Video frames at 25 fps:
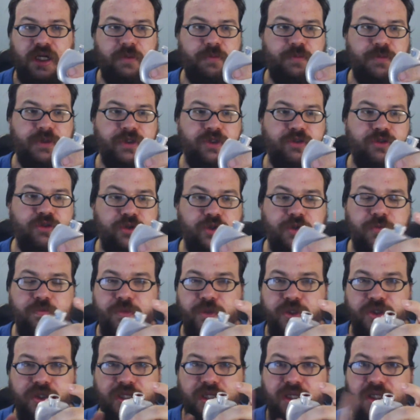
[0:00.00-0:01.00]
I mean, you
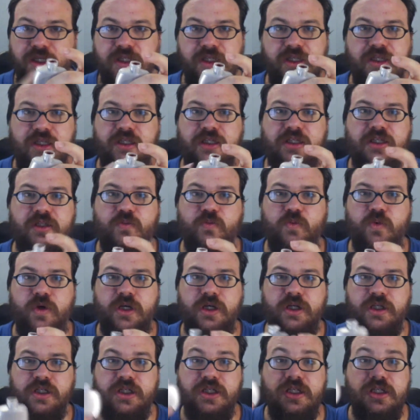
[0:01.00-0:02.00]
can put anything you
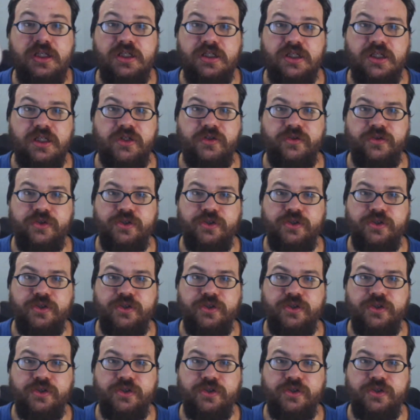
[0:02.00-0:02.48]
want in here.